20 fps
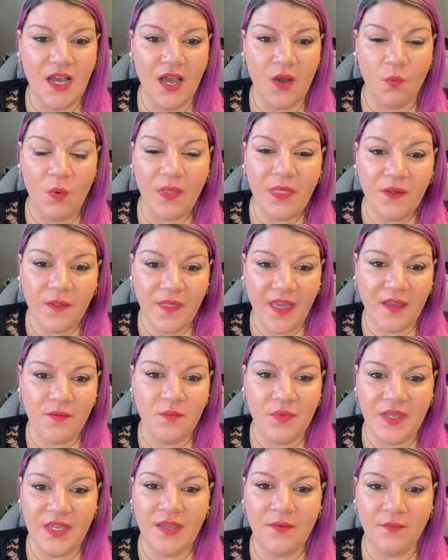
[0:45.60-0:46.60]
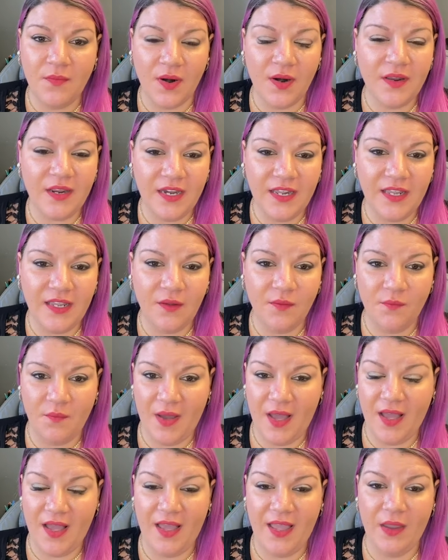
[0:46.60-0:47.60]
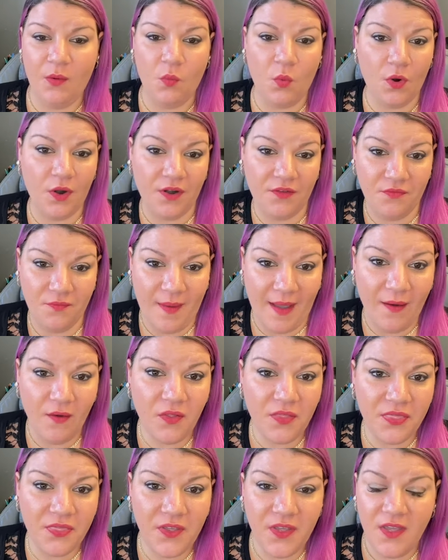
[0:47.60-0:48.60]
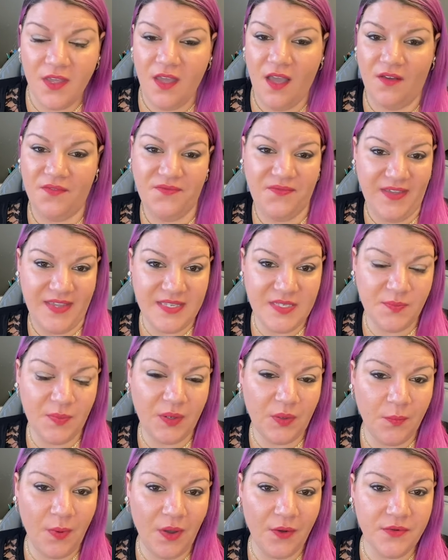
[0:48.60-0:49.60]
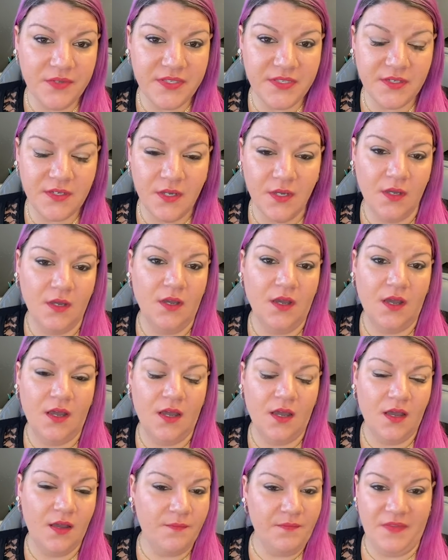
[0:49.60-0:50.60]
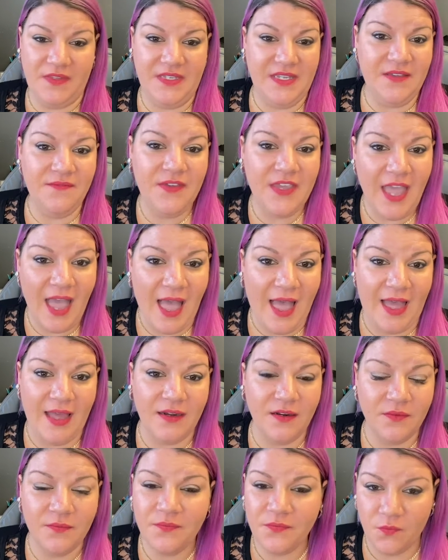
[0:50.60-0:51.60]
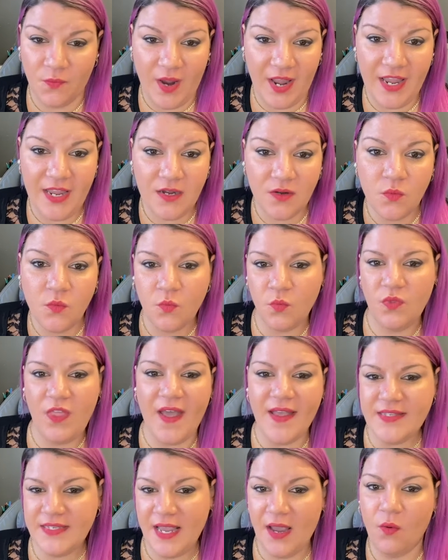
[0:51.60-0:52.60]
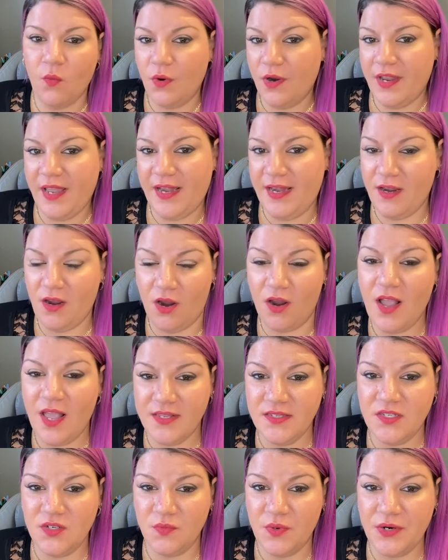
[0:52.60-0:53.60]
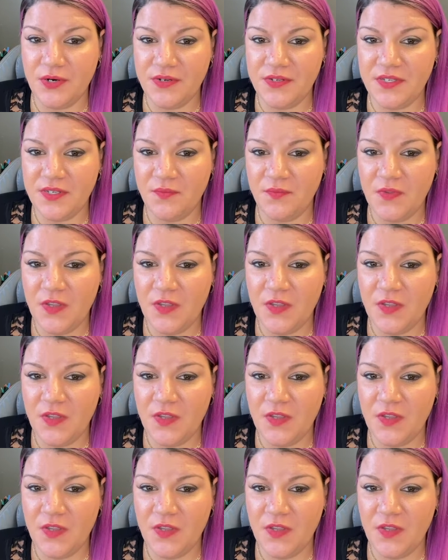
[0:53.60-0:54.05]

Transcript: whether that be marketing by word of mouth, a Facebook post, TV ad, right? That's how we're getting our customers.